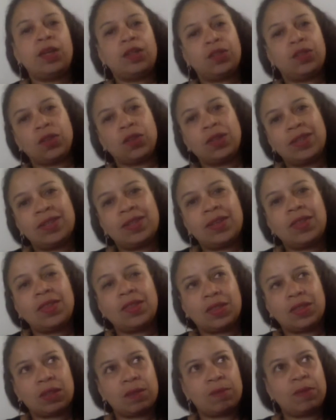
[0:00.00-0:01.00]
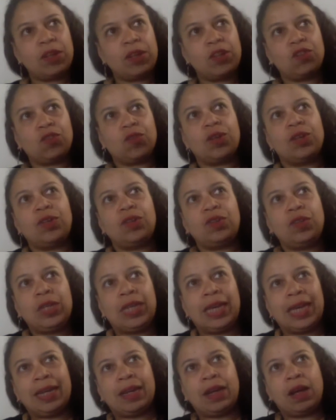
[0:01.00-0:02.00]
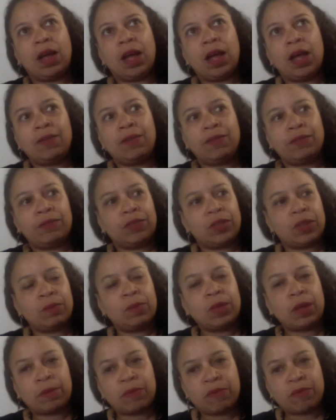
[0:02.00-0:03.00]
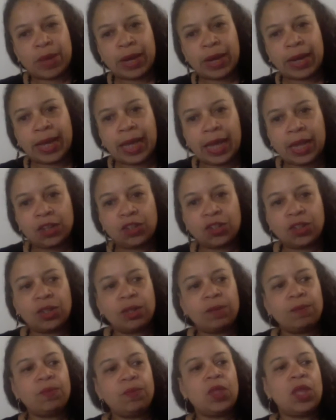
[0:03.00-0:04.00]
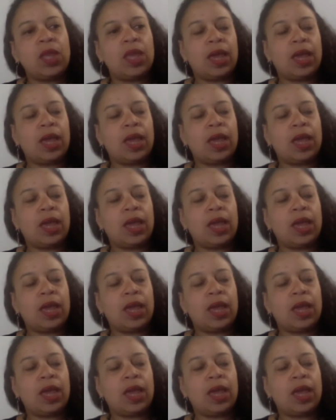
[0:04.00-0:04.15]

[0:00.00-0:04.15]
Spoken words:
So let's say that somebody's trying to get off some type of medication,